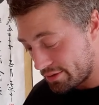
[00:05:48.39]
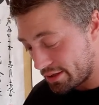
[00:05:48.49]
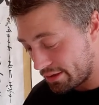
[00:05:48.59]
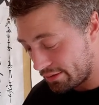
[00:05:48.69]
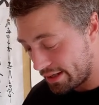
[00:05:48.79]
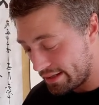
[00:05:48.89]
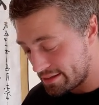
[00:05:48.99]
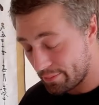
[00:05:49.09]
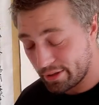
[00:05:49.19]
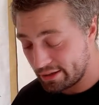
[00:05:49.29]
to is
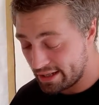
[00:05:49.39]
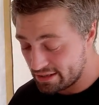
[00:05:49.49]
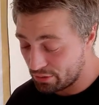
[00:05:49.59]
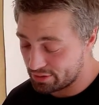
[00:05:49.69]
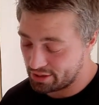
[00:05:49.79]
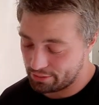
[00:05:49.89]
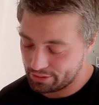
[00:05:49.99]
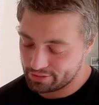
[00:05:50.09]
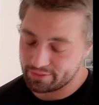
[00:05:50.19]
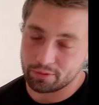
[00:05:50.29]
something that is not so
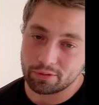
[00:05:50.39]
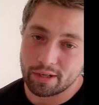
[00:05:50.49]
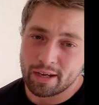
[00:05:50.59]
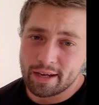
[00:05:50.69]
useful,